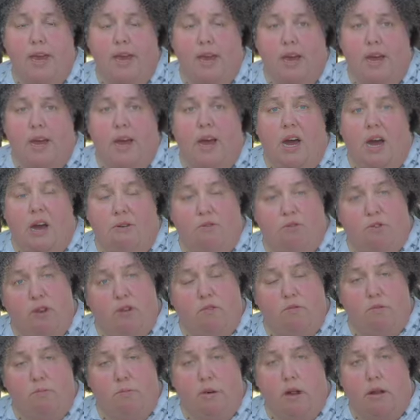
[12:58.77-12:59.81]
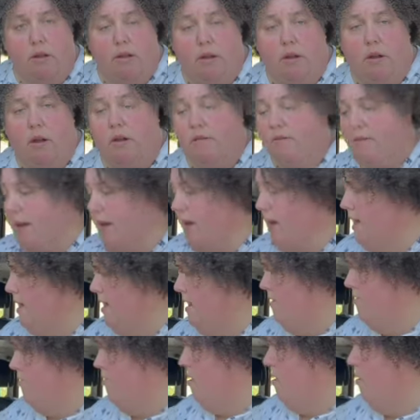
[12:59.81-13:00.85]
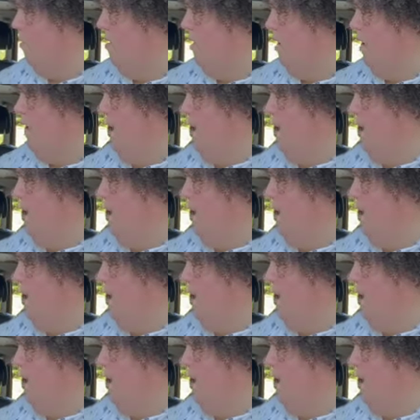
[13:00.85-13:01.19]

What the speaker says: I was trying to remodel an RV, so